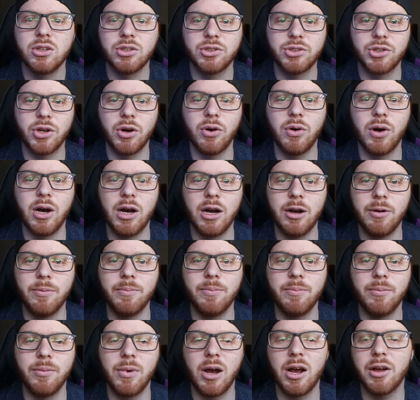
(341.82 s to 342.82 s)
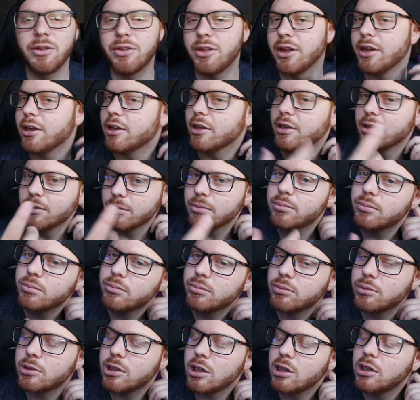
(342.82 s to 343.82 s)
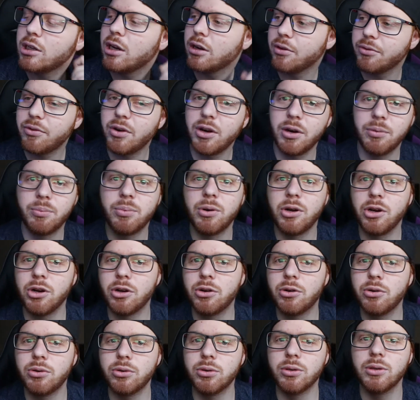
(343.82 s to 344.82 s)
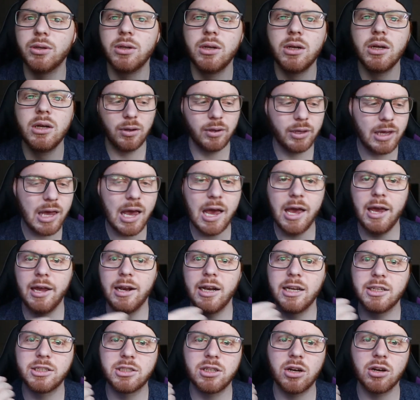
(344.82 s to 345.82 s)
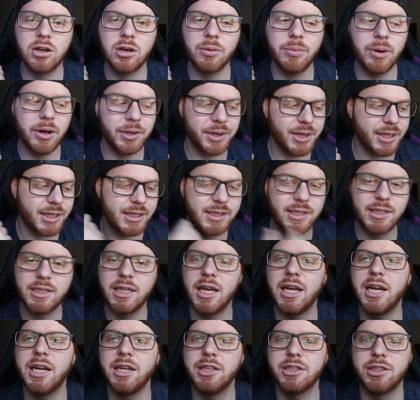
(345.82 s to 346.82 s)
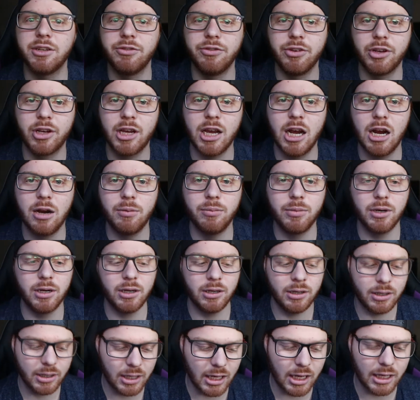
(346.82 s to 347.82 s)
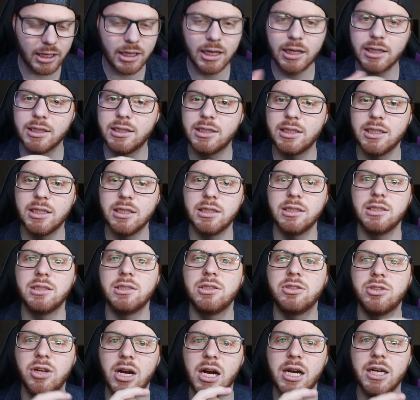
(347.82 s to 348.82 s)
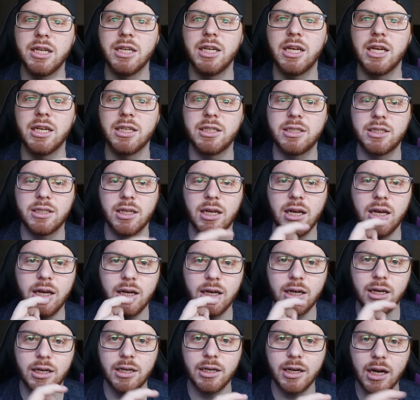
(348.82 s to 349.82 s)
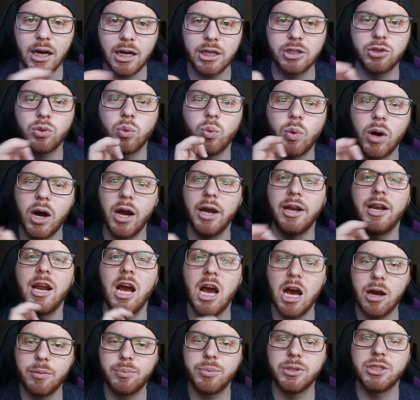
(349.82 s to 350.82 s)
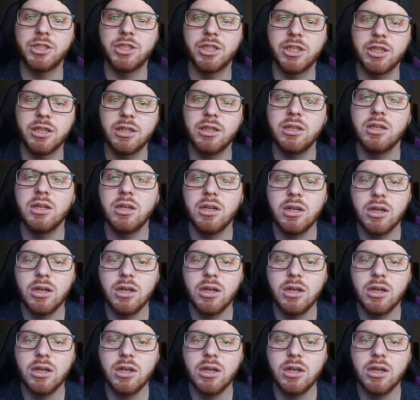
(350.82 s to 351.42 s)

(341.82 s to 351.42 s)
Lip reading: So I think it turned out pretty cool. Okay, let's talk about the settings of your camera. Like I said, try and get a nice wide aperture,